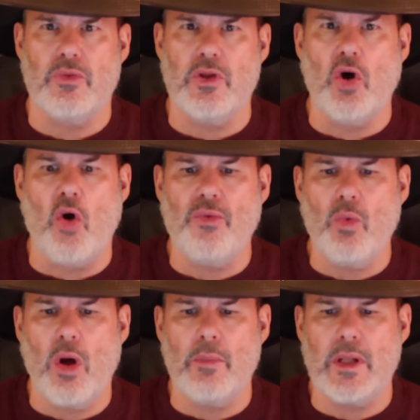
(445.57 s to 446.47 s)
the
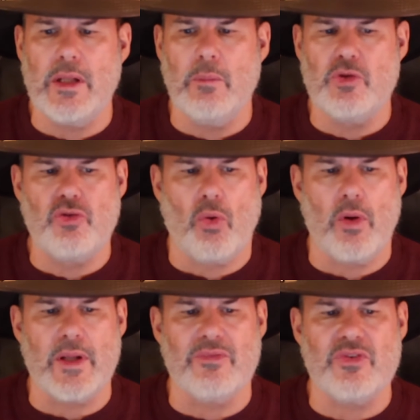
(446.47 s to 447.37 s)
overwhelmingly
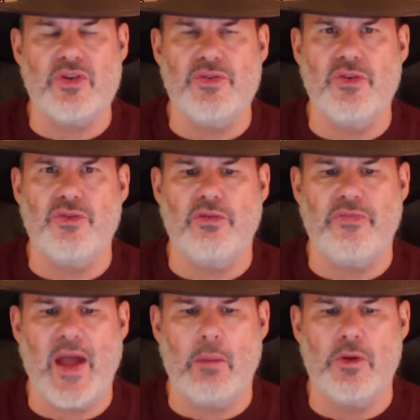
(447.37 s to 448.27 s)
majority of assistance to
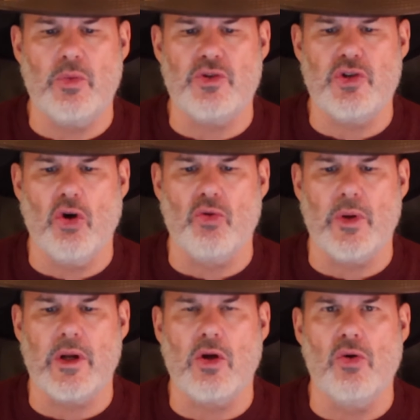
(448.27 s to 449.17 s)
families with
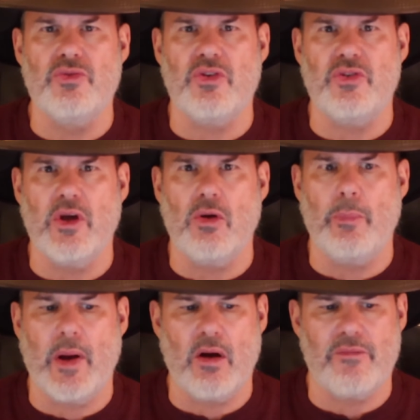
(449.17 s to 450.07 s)
children goes to
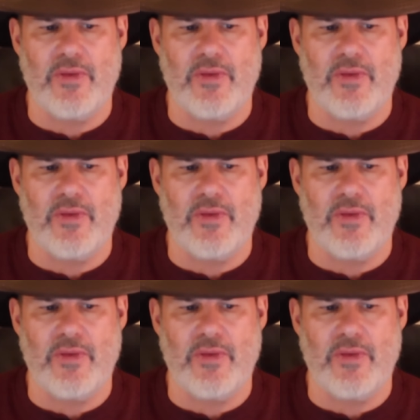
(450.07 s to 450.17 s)
single-parent